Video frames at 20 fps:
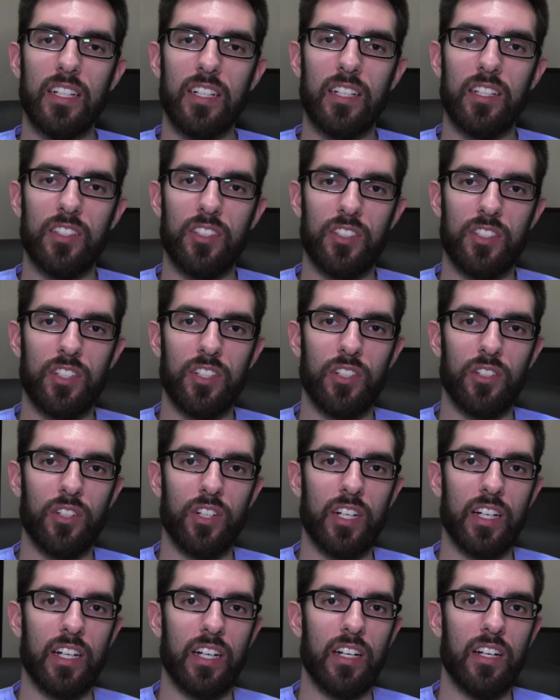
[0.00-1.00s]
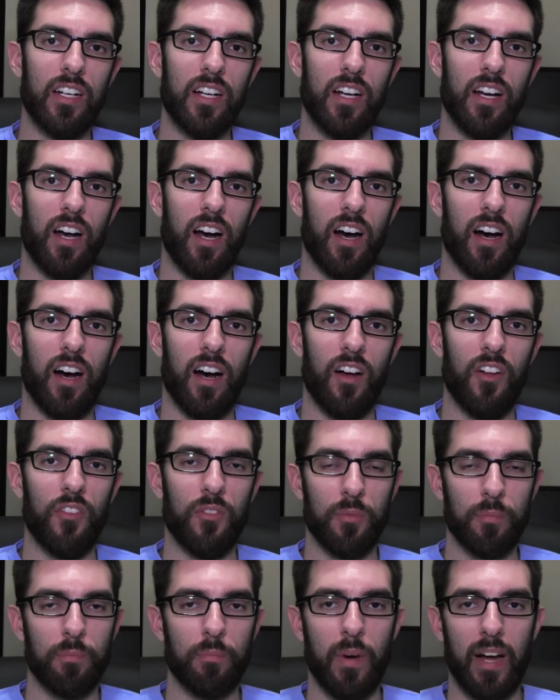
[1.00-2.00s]
considering uh,
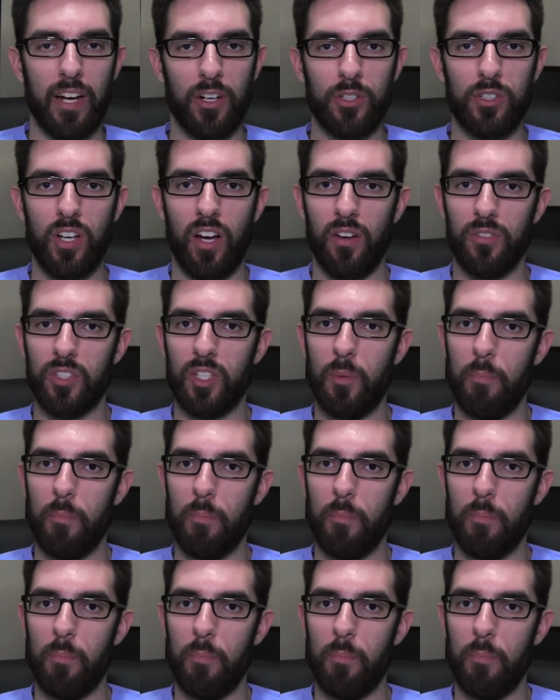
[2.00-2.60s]
Microsoft's